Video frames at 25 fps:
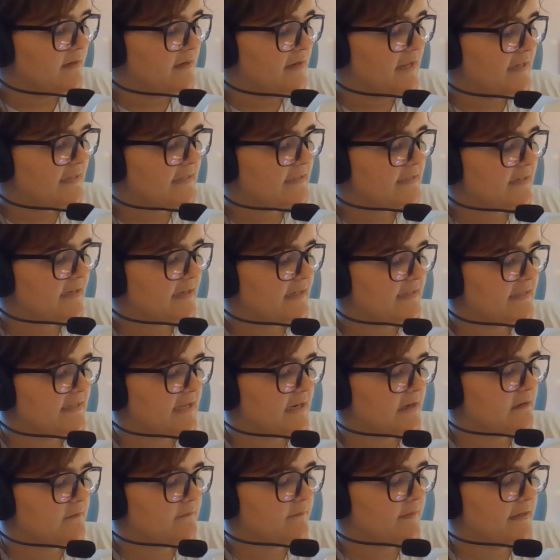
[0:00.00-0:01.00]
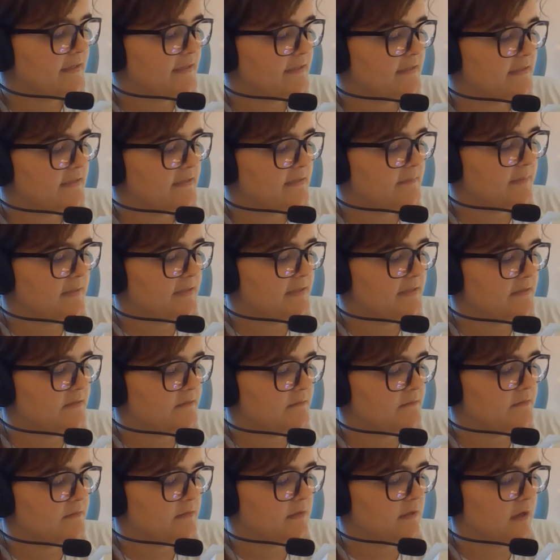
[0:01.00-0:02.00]
Next, I sacrificed a
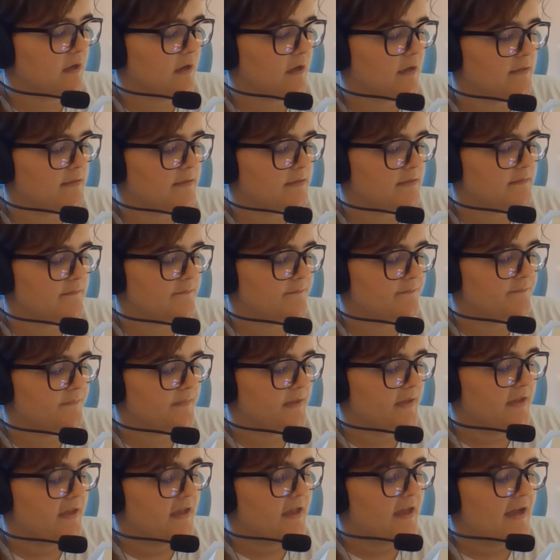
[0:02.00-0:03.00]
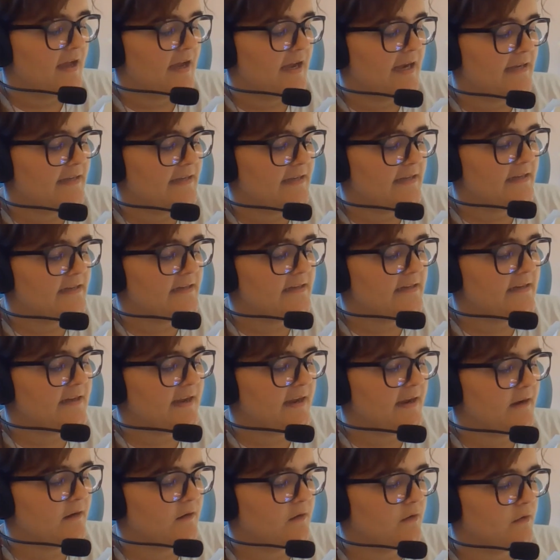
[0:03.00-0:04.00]
spacesuit to the cause. I needed an
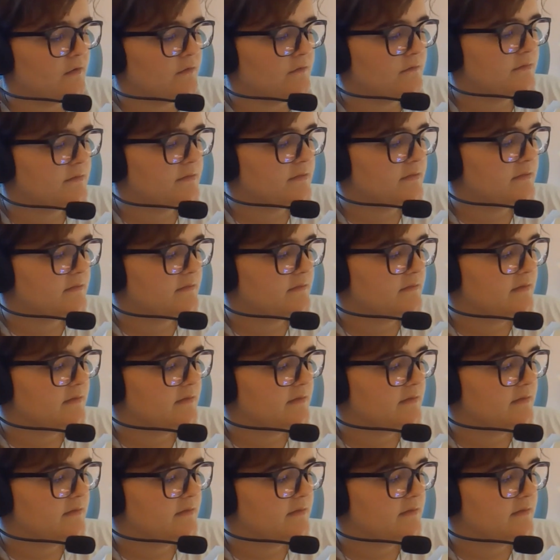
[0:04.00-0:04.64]
air hose.